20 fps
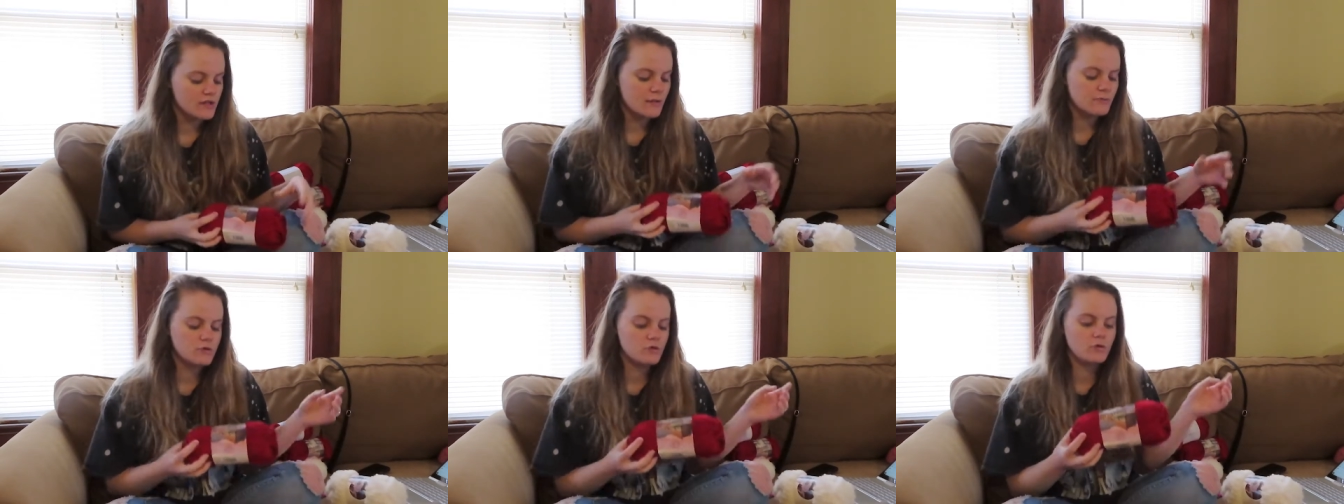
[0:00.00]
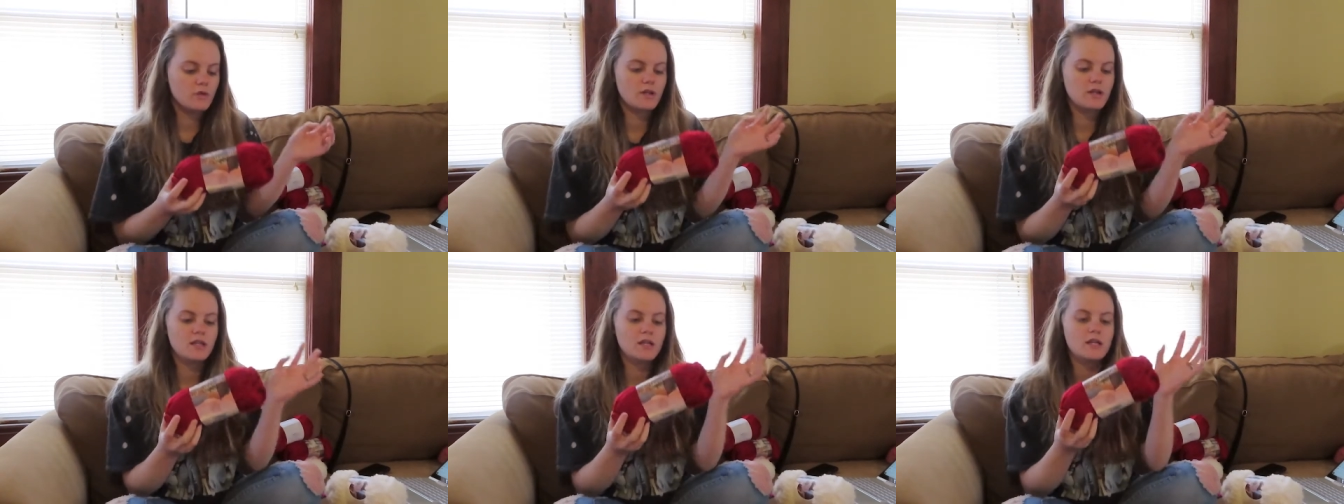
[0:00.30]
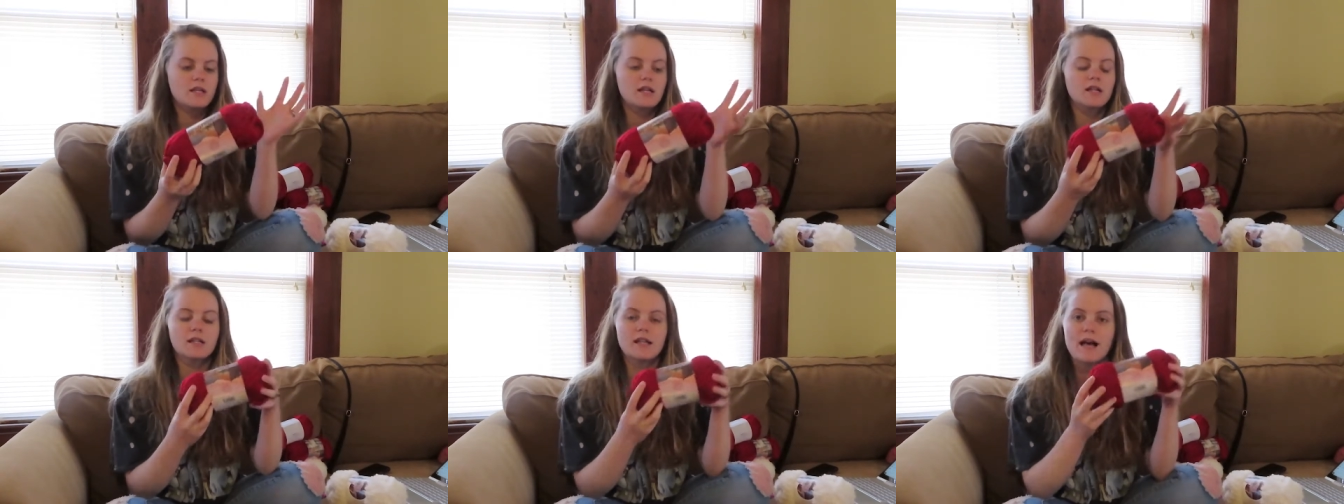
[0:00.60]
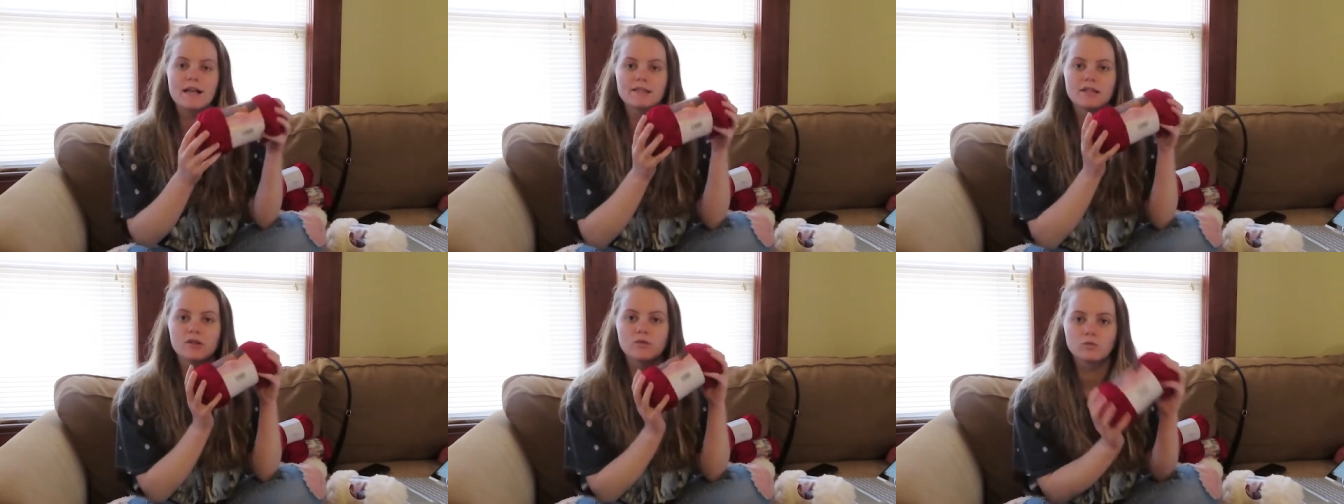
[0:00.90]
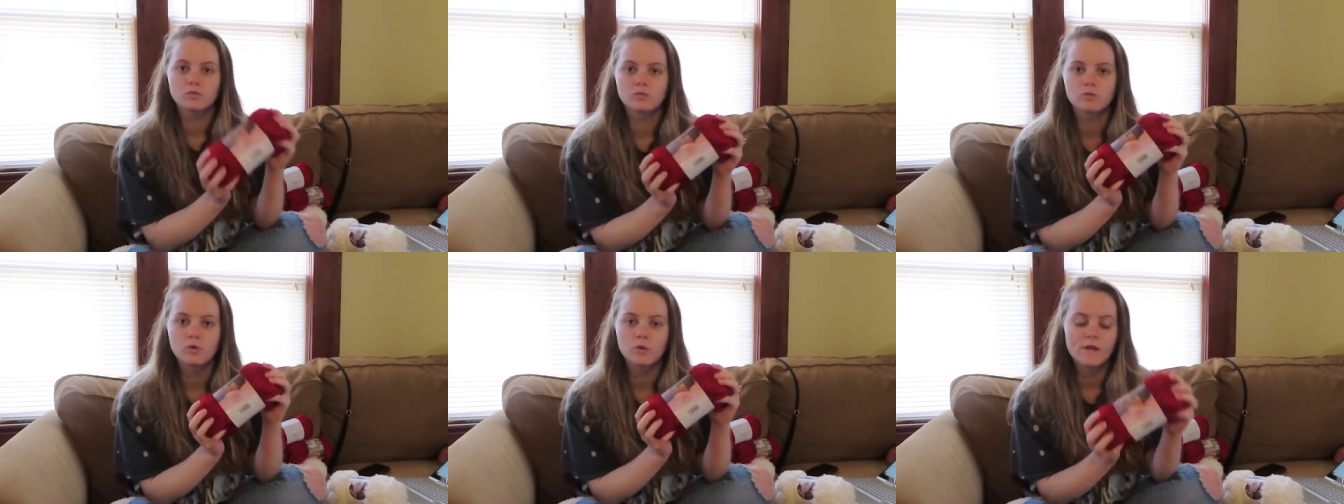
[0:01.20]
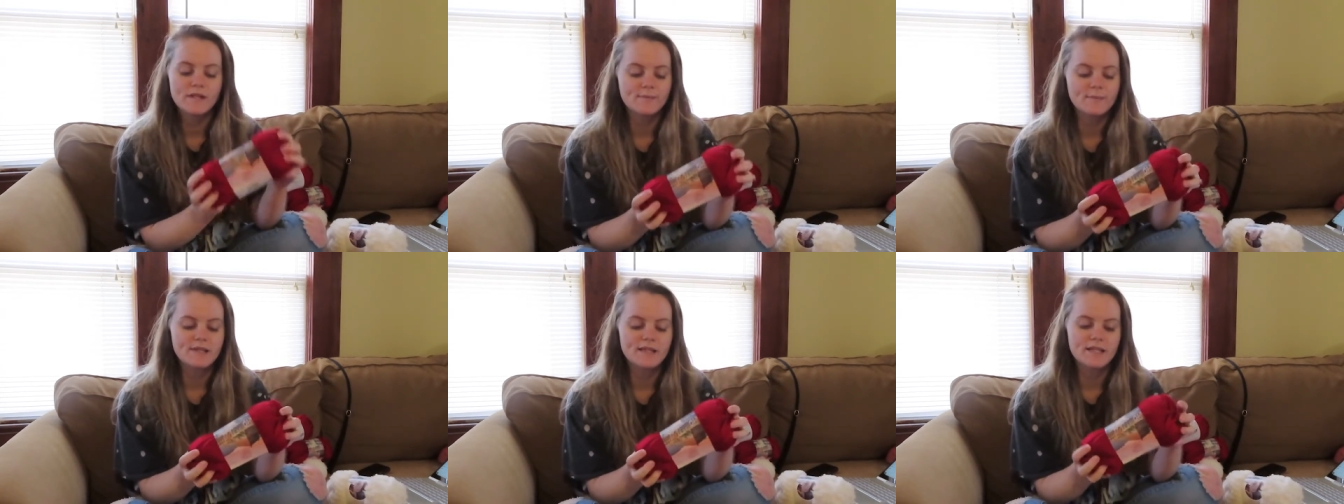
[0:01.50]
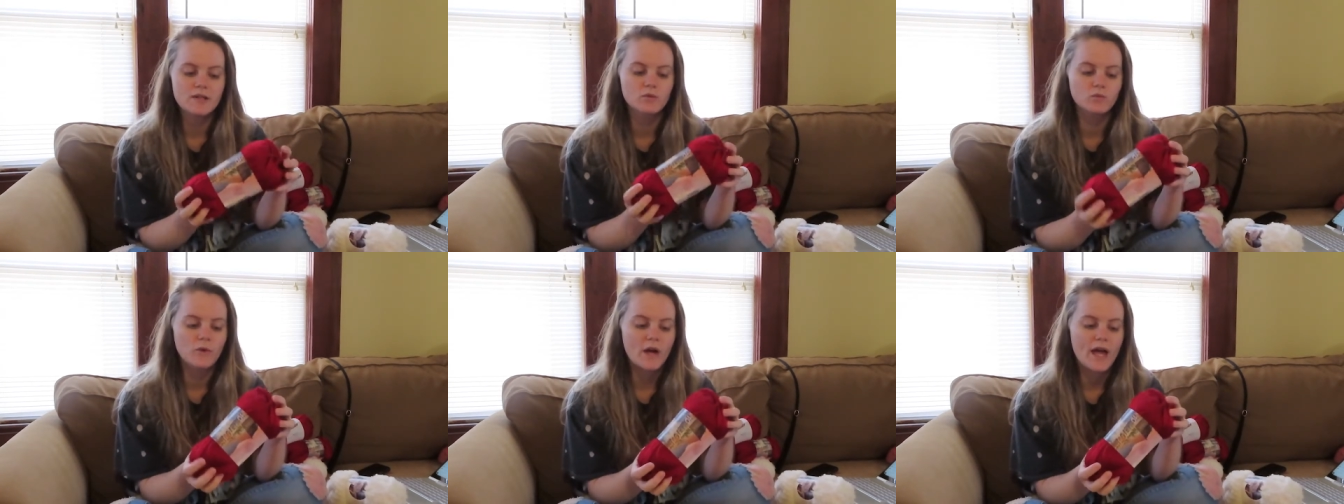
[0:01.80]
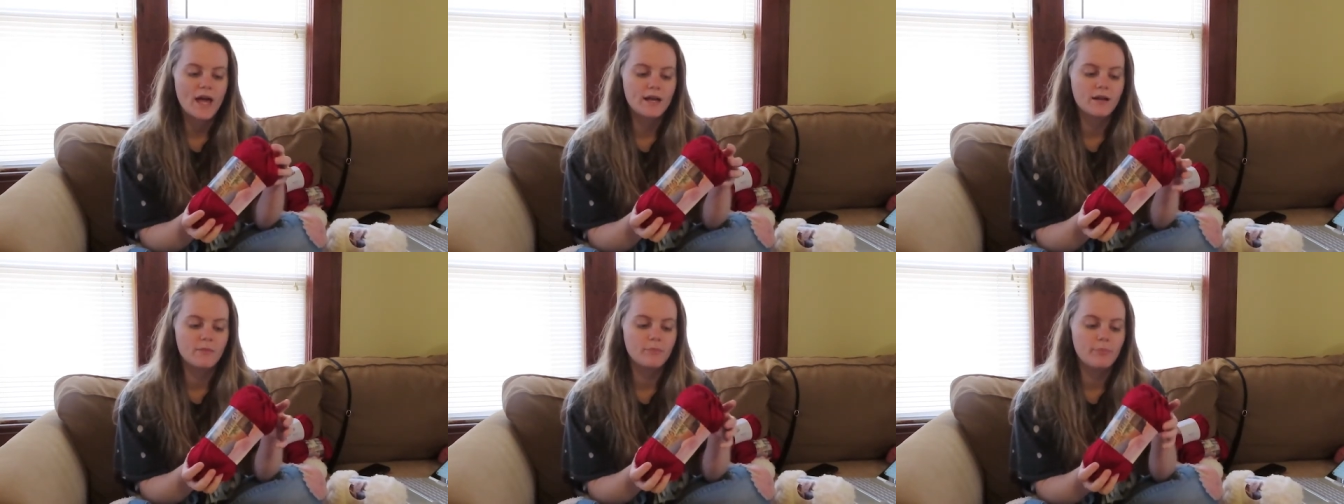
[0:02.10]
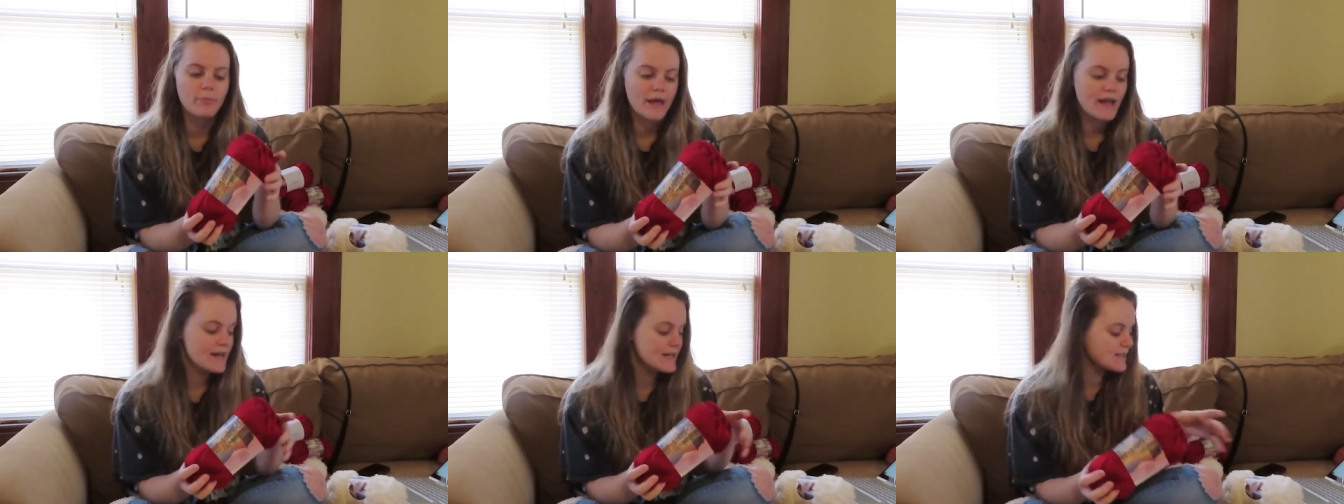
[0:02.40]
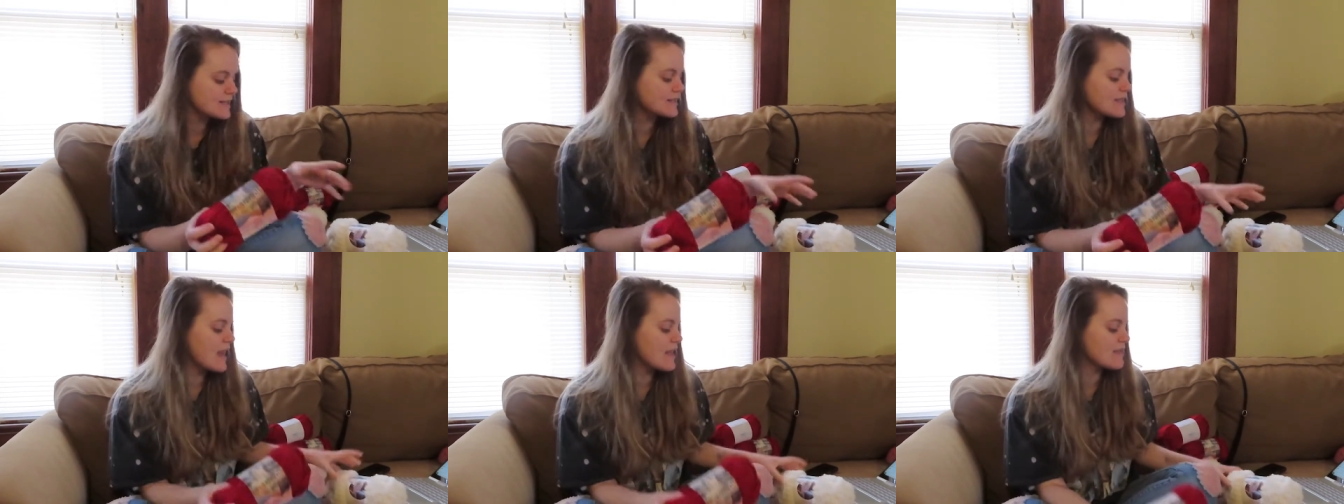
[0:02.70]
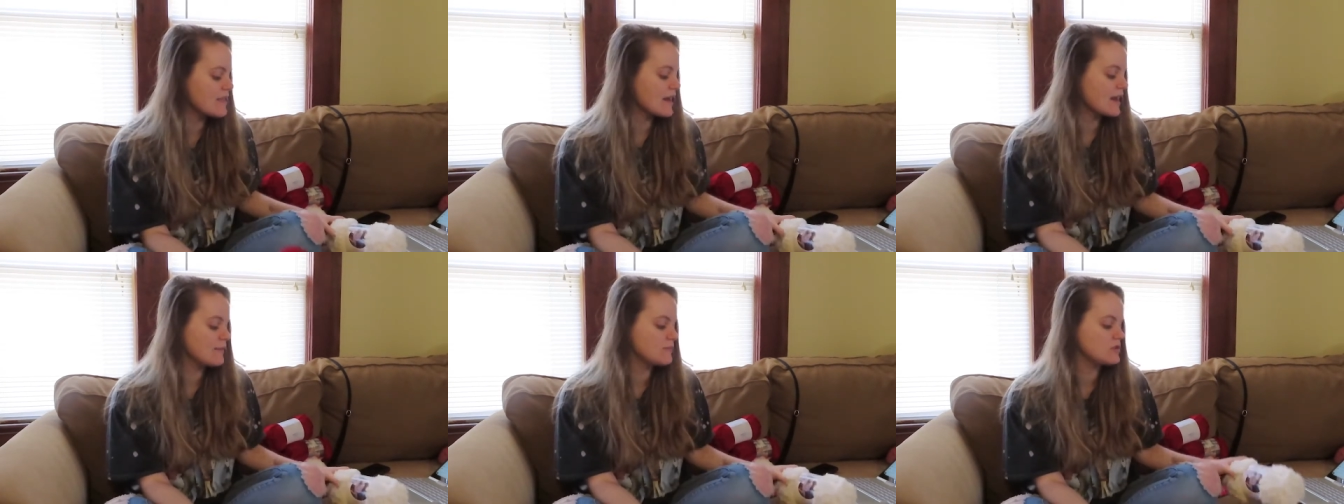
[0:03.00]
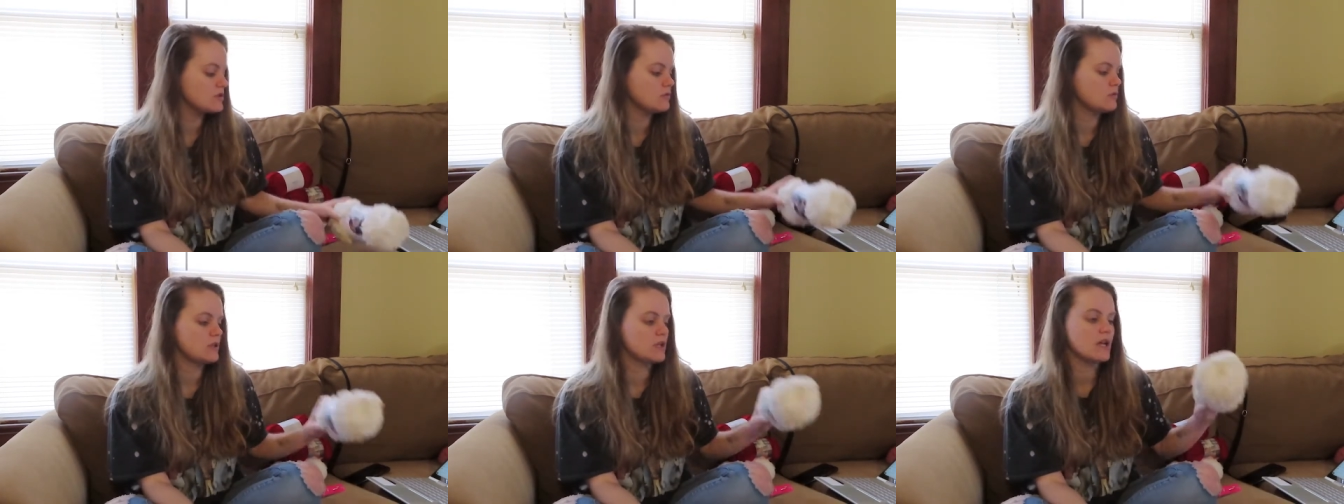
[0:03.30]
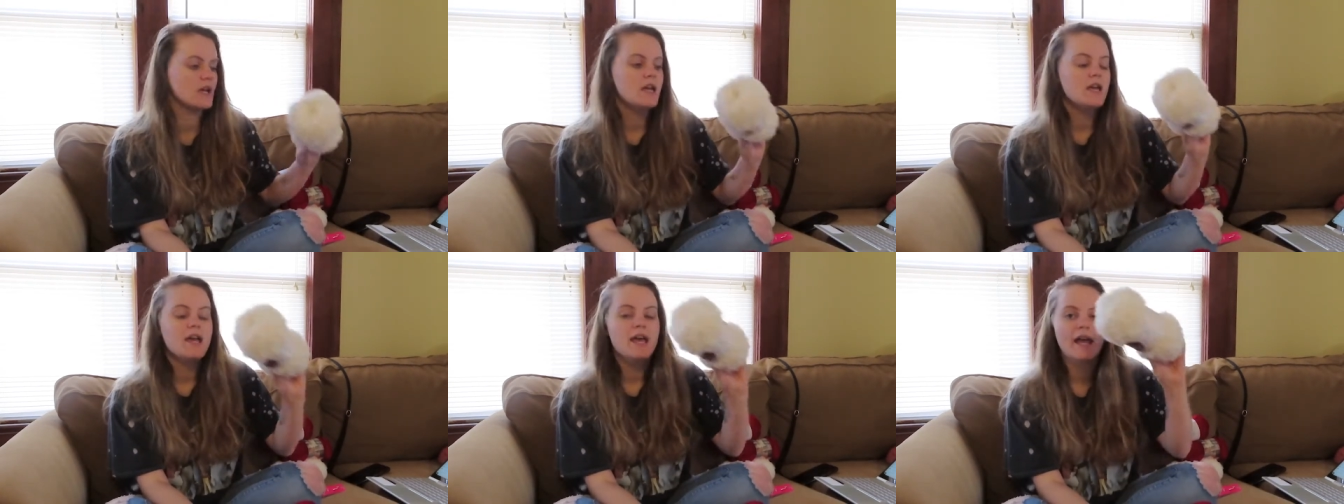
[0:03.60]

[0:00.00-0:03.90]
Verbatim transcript: I'm doing the classic Christmassy red base, and then I'm doing